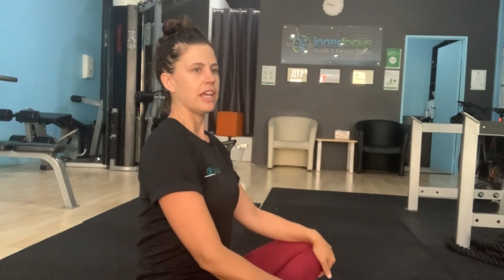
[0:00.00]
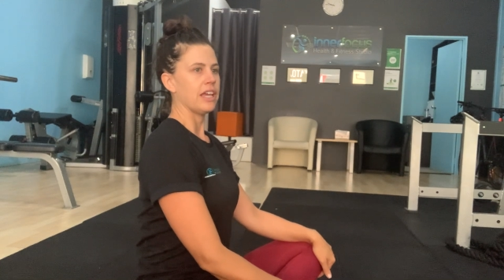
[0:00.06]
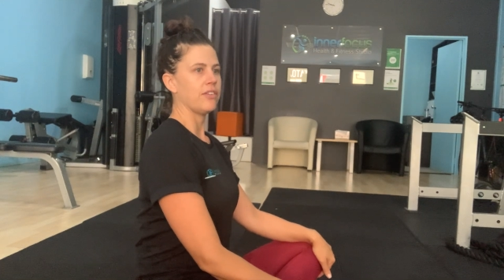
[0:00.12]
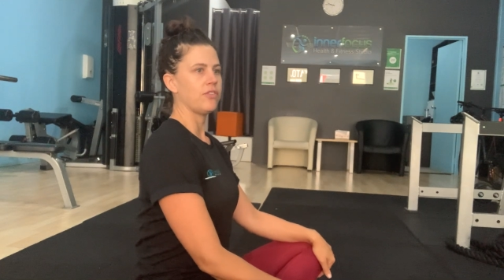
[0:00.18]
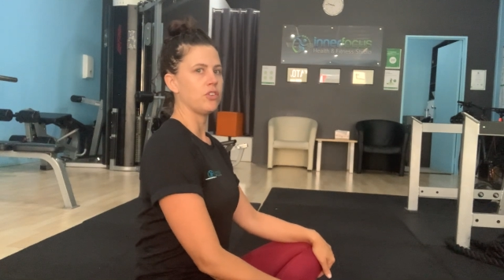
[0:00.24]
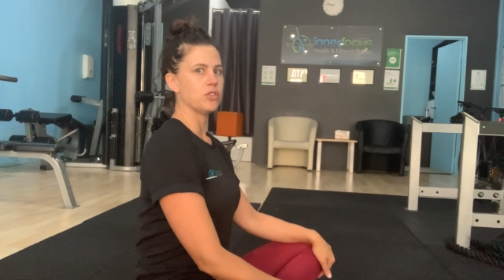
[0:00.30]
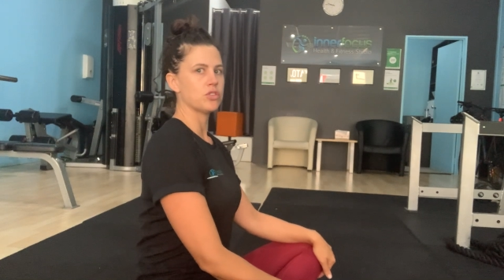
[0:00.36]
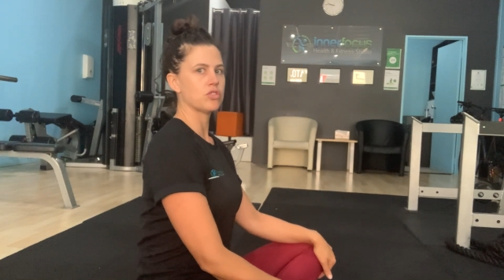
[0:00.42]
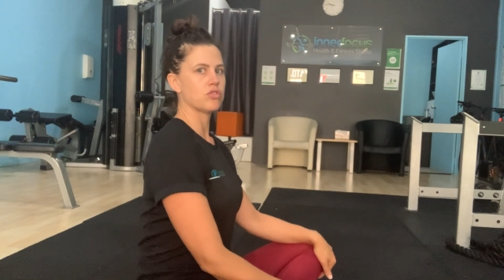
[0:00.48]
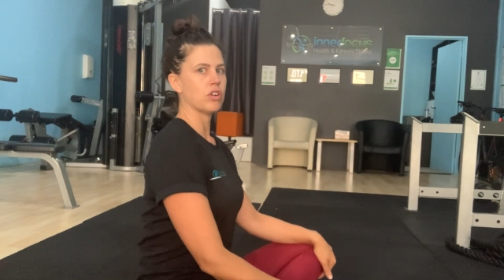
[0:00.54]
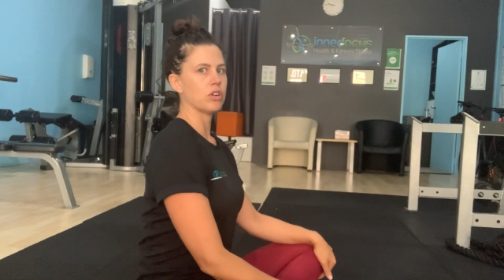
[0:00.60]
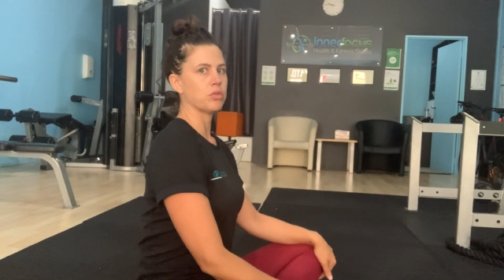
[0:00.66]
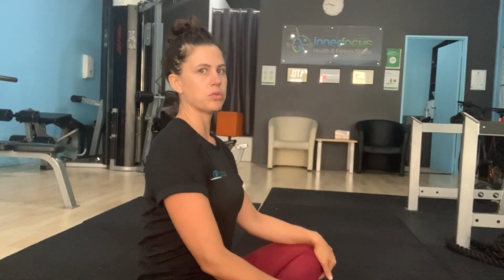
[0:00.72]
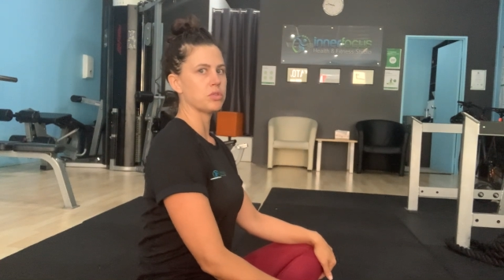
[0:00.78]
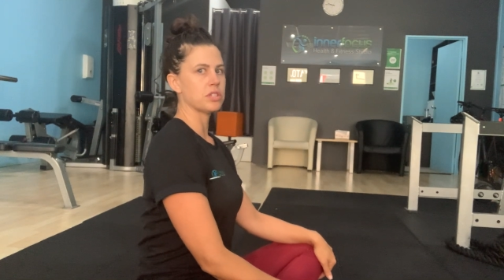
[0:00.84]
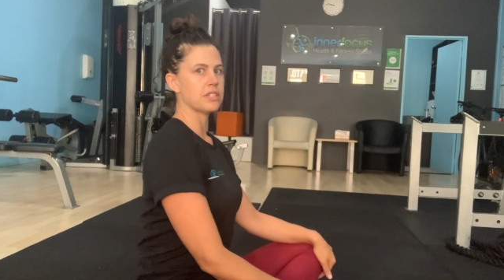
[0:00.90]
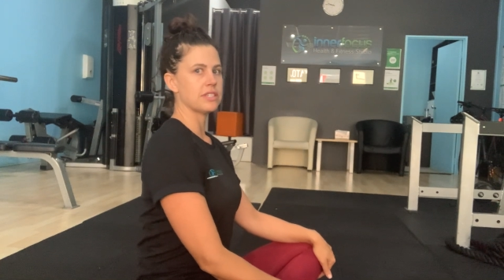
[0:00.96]
If you
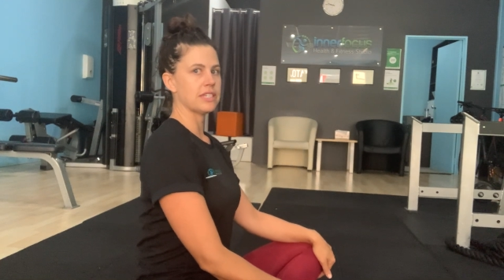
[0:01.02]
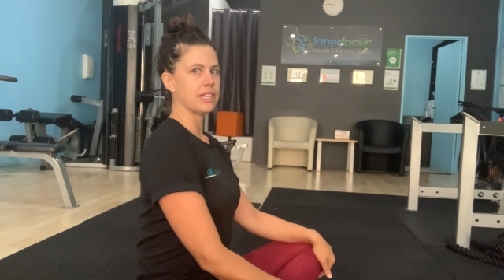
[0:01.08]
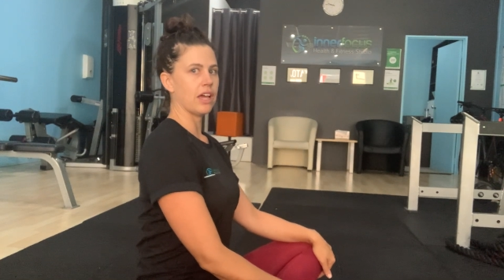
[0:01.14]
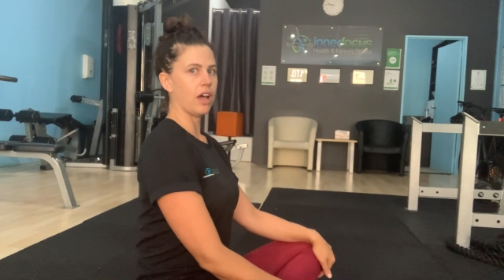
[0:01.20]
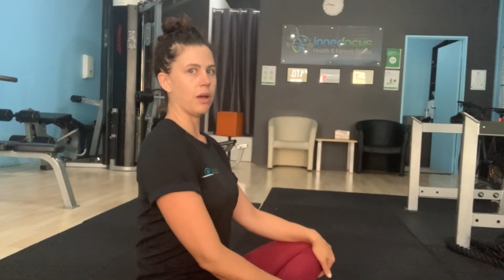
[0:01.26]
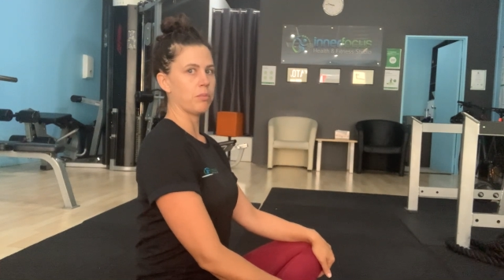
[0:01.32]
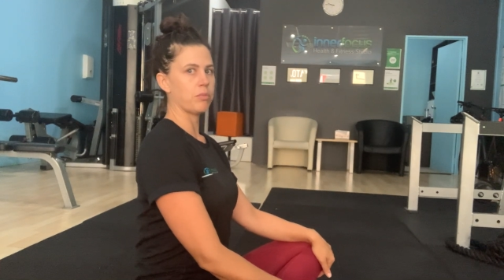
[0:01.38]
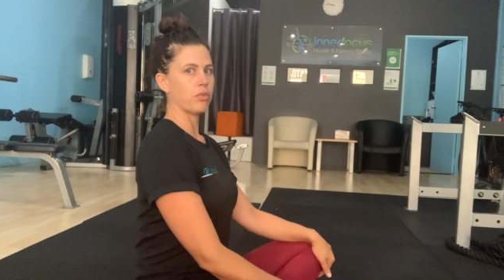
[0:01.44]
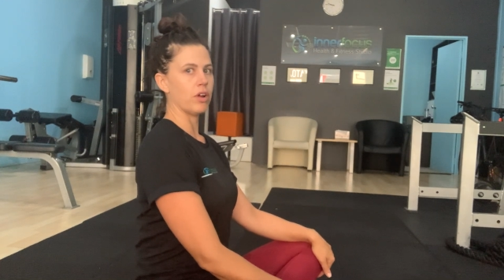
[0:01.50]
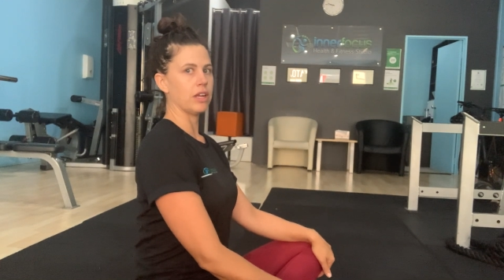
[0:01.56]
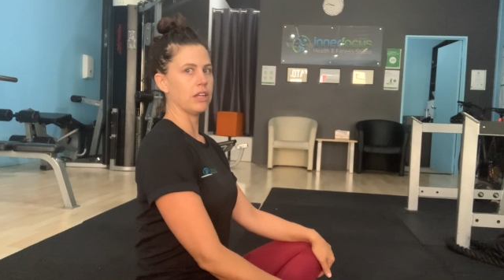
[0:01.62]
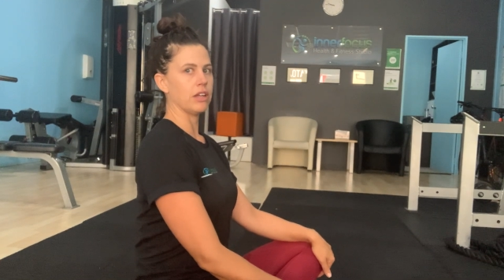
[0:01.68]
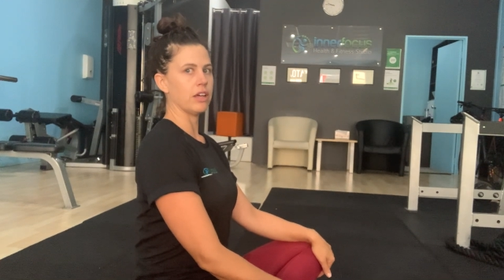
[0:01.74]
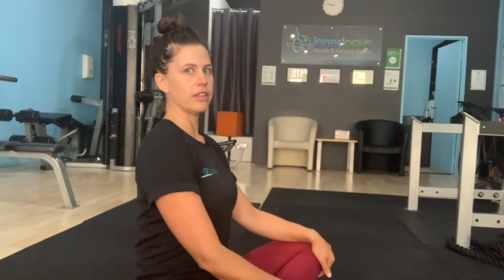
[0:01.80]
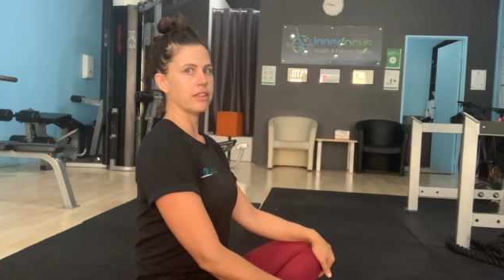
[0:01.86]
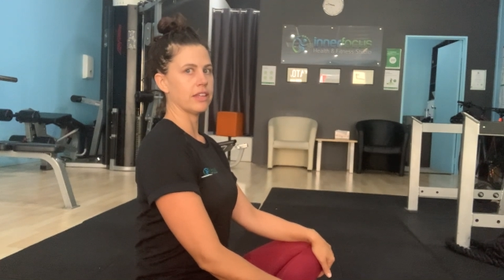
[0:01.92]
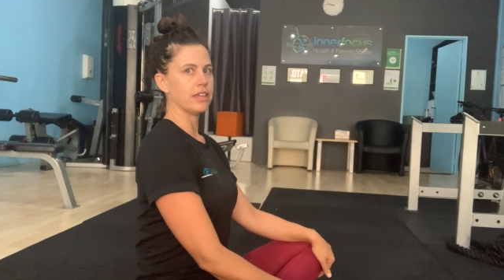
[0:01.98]
struggle to sit upright
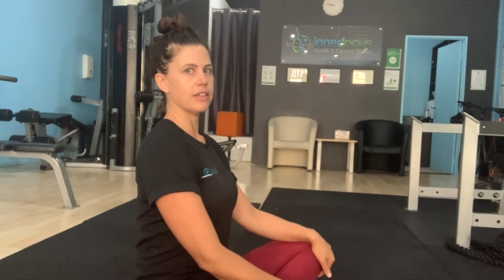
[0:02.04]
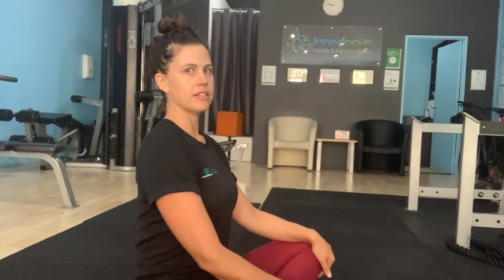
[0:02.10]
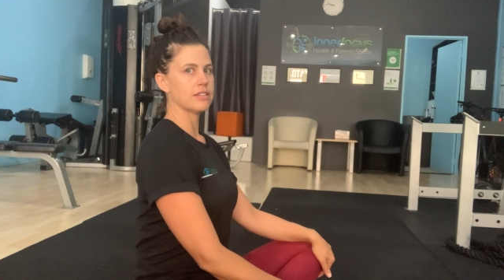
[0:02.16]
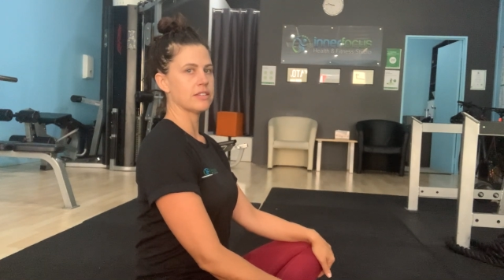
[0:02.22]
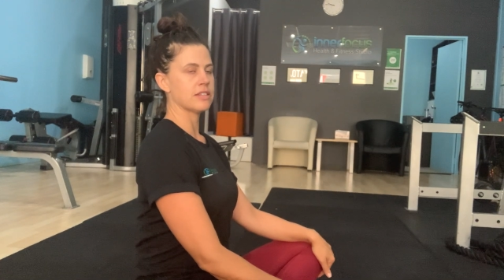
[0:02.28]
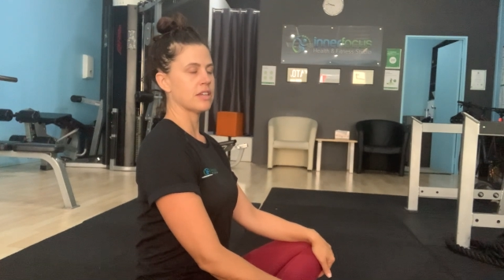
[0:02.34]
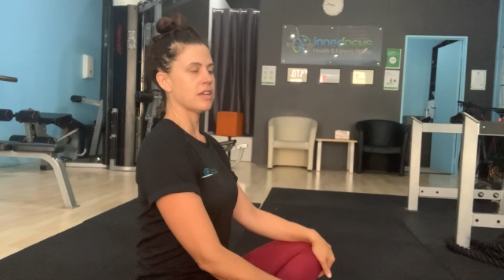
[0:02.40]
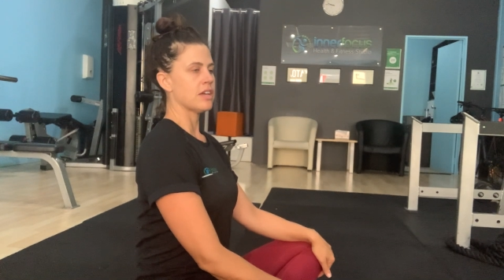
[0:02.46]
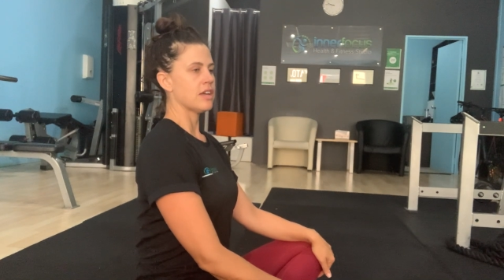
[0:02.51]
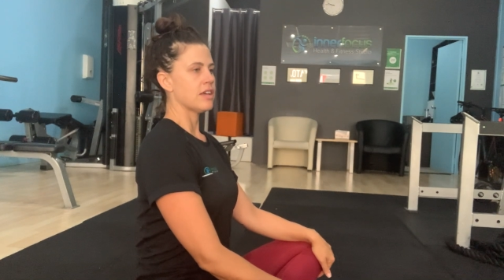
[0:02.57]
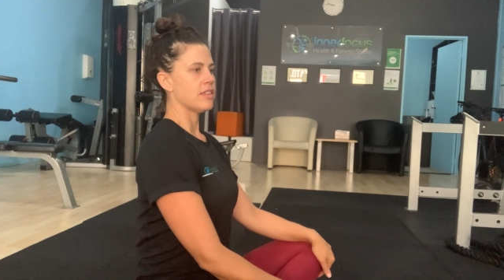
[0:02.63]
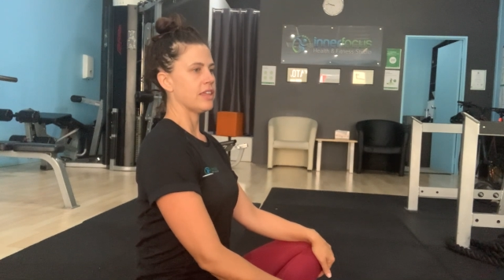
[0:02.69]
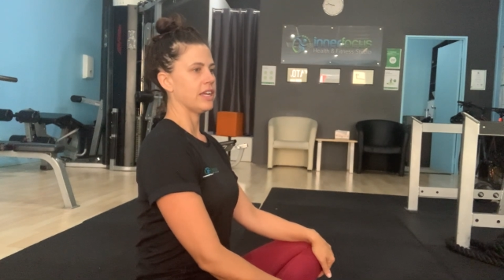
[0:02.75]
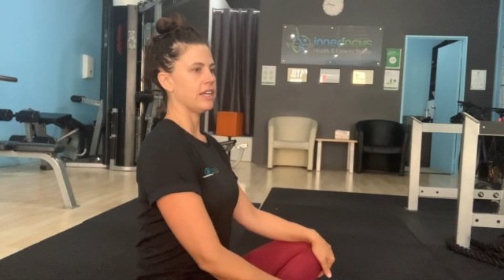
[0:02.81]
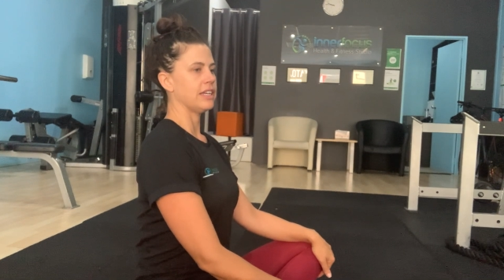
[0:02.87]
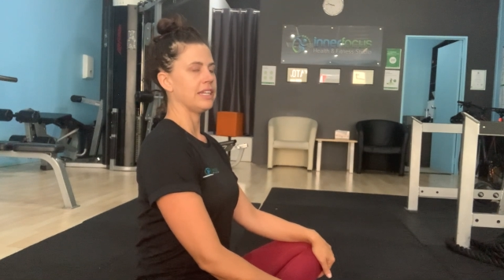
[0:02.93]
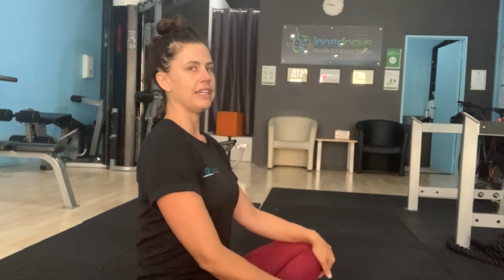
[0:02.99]
like this,
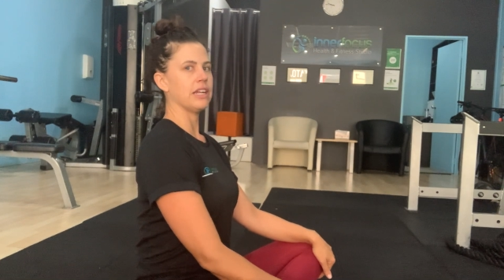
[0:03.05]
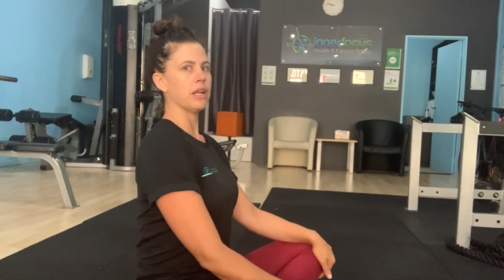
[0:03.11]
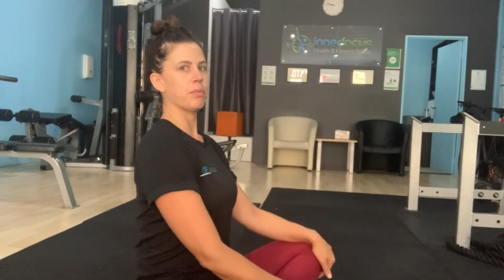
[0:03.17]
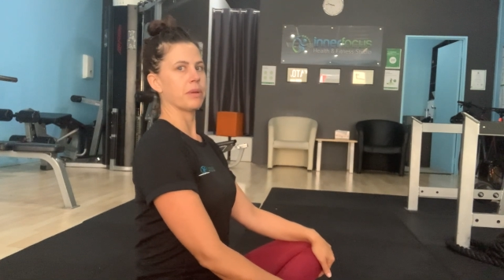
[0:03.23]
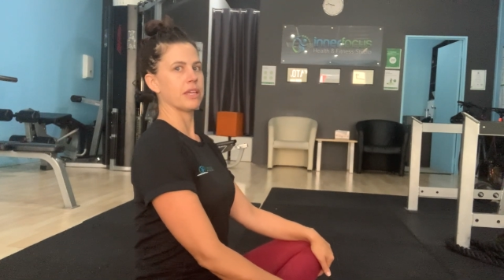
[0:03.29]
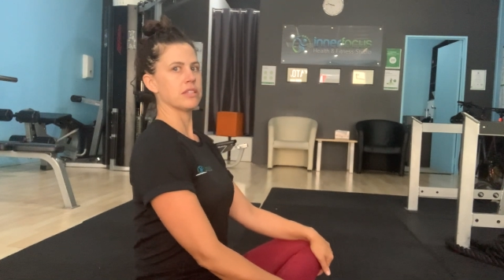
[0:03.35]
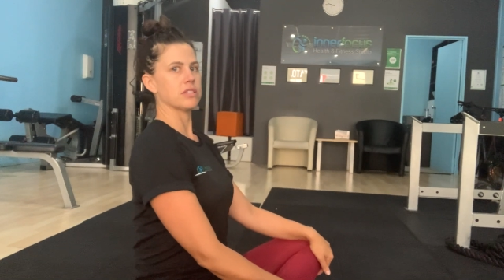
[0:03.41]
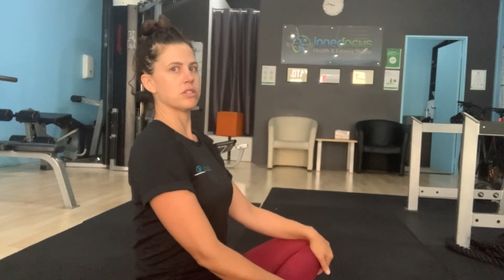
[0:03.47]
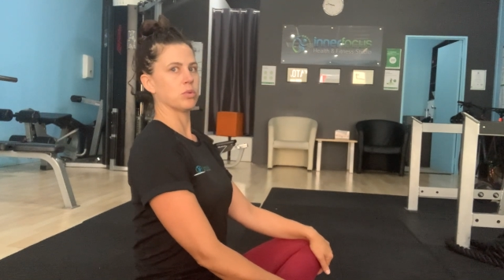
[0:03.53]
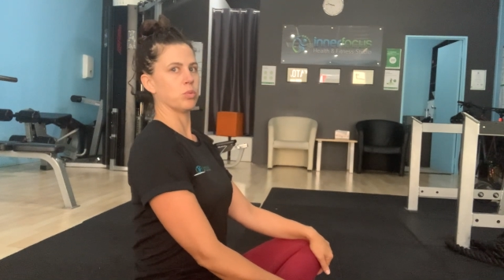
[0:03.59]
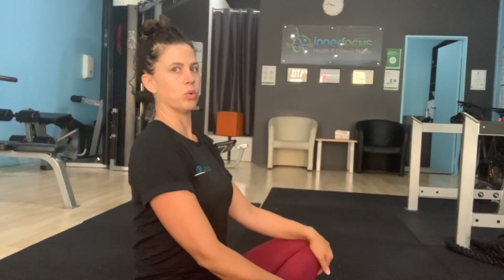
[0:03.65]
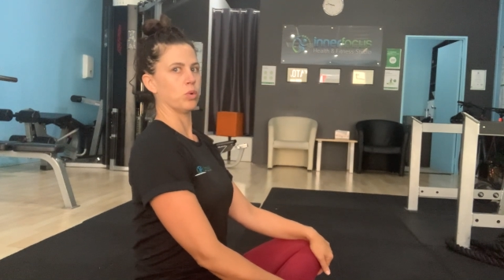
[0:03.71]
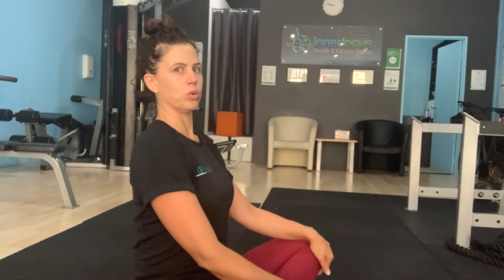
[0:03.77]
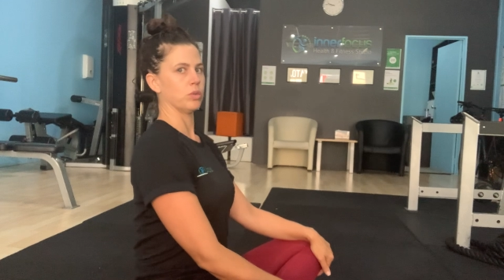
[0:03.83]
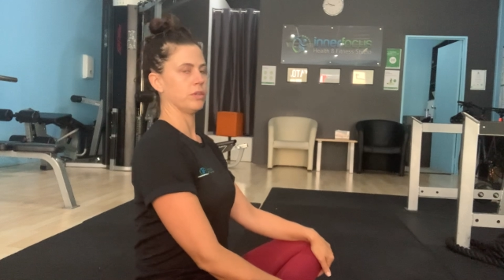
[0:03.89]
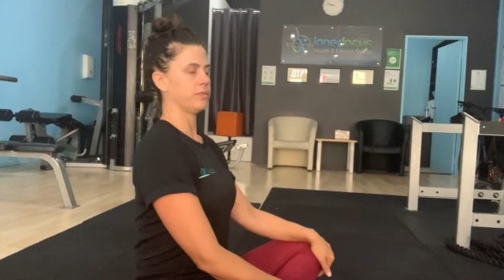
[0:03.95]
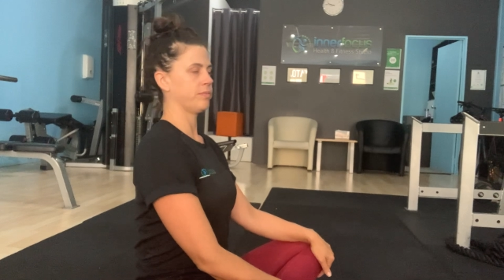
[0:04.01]
then lean up against a
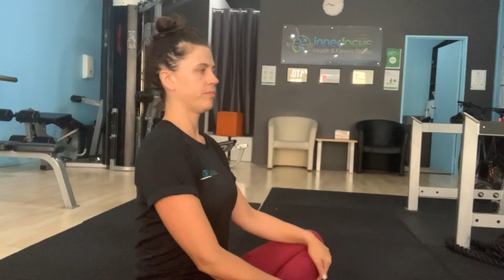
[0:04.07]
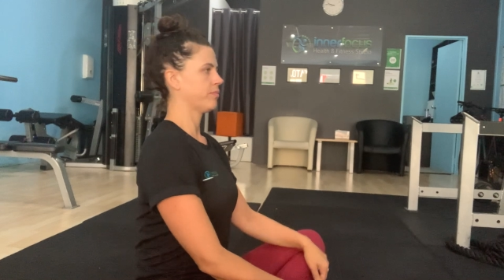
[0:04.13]
wall.